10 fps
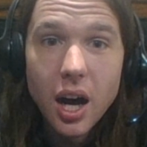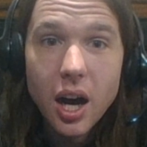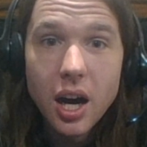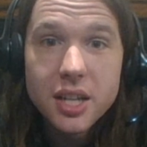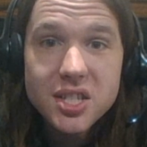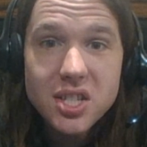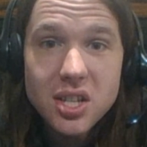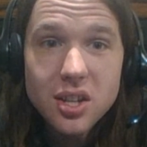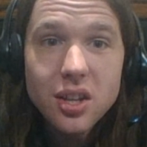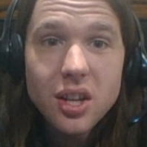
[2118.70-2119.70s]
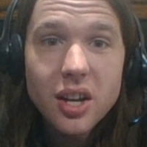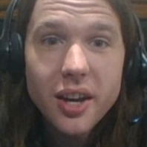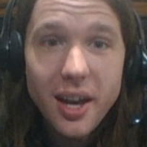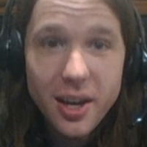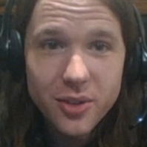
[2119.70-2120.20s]
until the
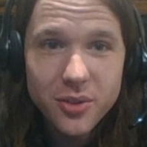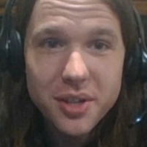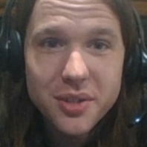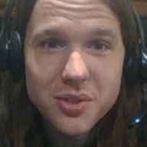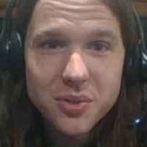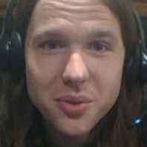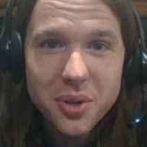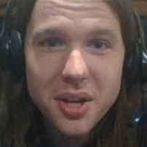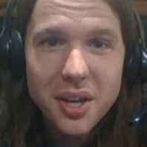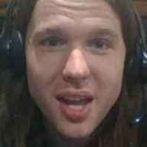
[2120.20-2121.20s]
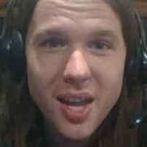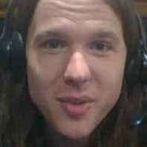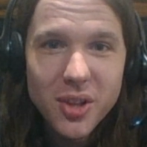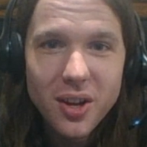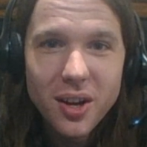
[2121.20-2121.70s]
concrete story came
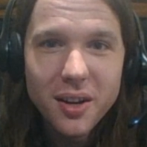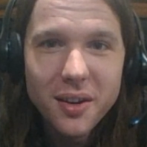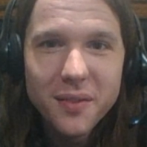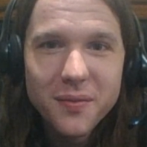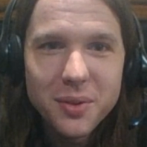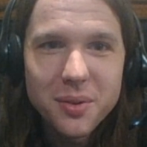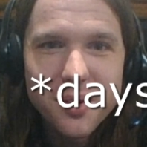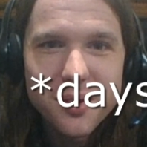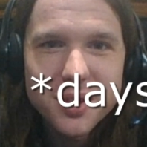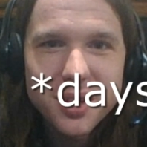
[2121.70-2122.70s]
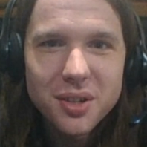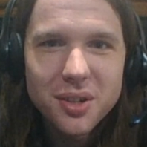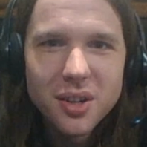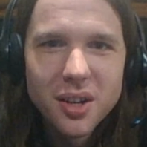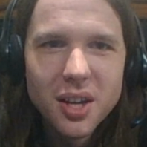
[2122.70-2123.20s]
along a few years
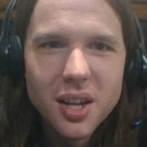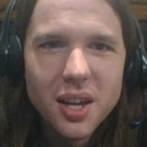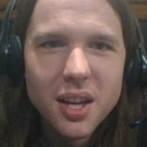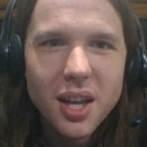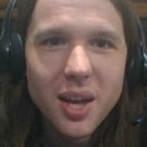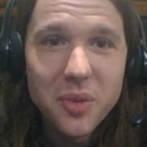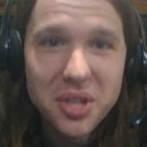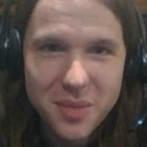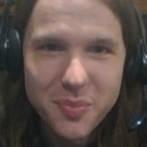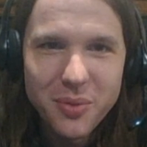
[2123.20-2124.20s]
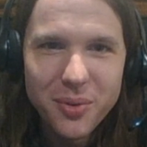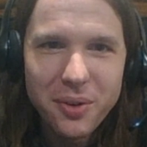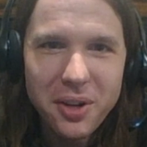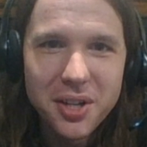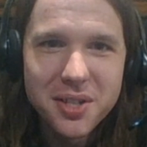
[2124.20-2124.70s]
later, and we deeply
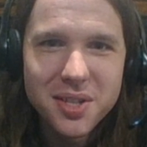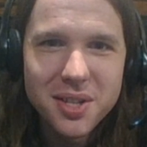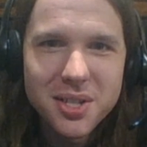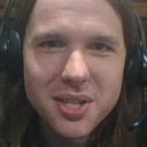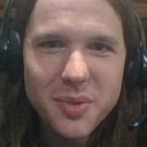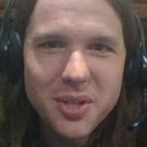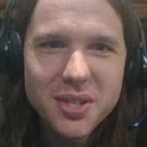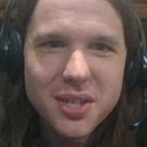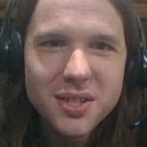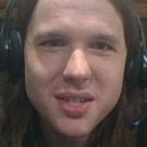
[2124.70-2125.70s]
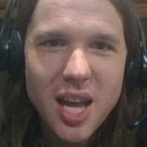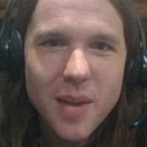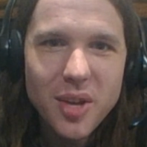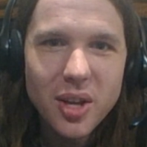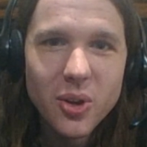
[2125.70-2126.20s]
regretted CHWC's
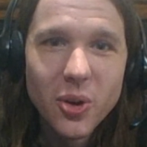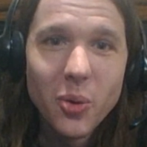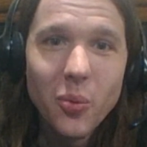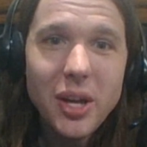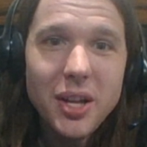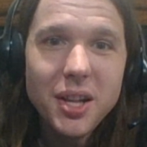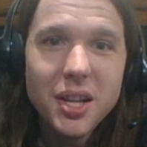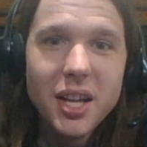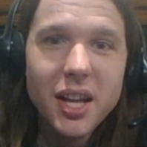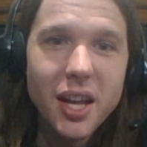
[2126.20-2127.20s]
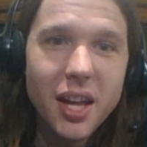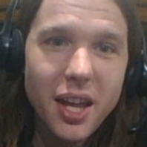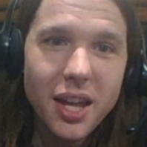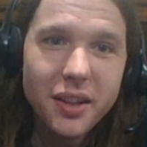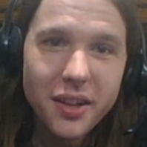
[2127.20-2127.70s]
timing. Well,
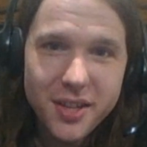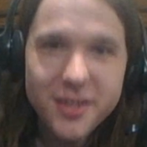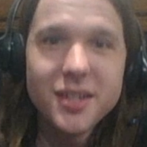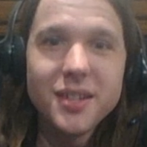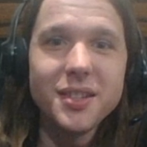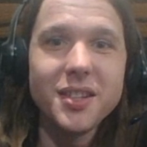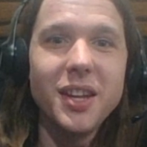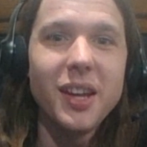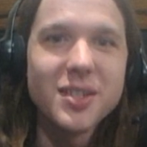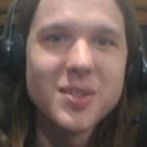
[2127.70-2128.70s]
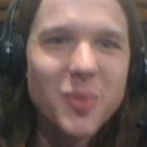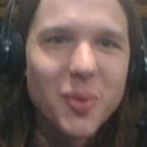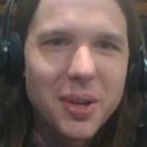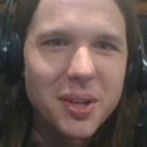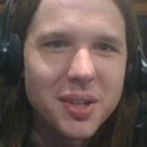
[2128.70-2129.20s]
at least until the next
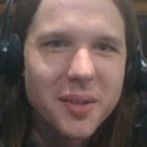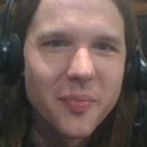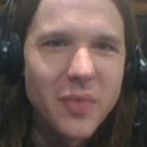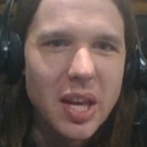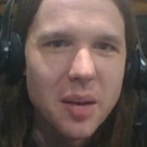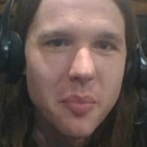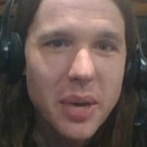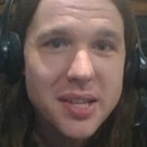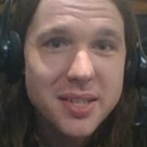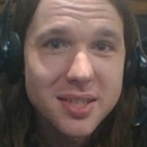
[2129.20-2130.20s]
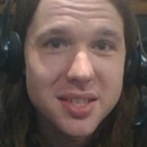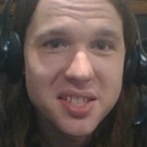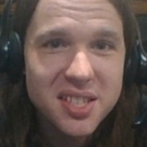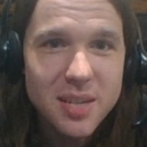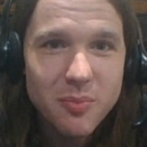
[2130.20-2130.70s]
point. Best
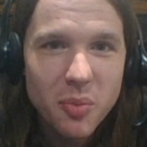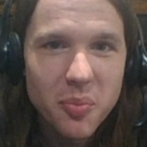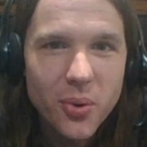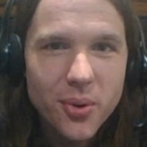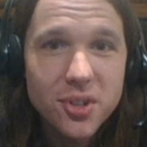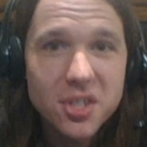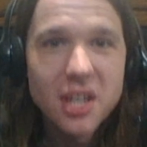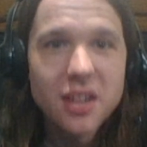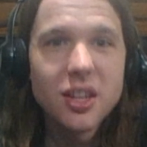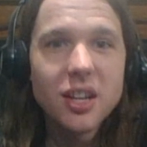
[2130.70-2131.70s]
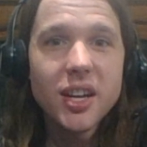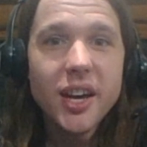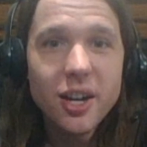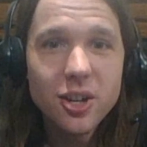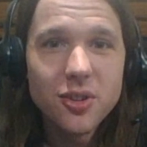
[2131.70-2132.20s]
team report, the
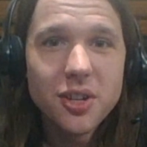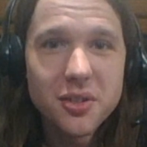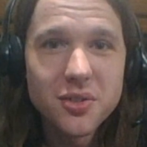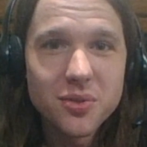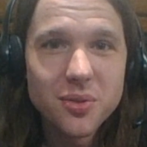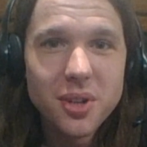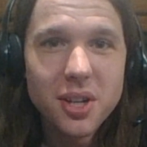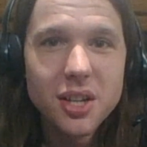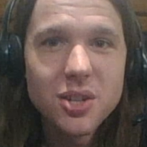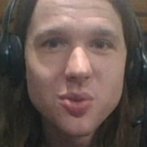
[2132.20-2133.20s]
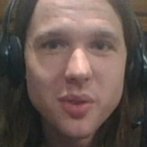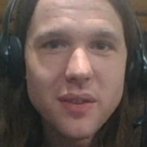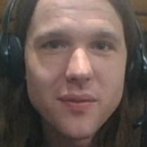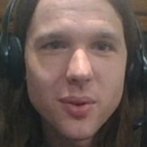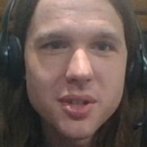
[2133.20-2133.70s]
concrete story in
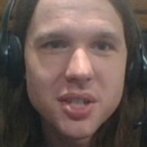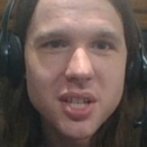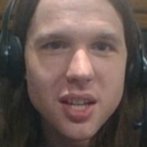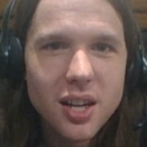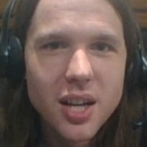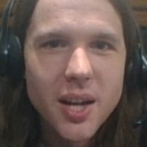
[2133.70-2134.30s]
2014.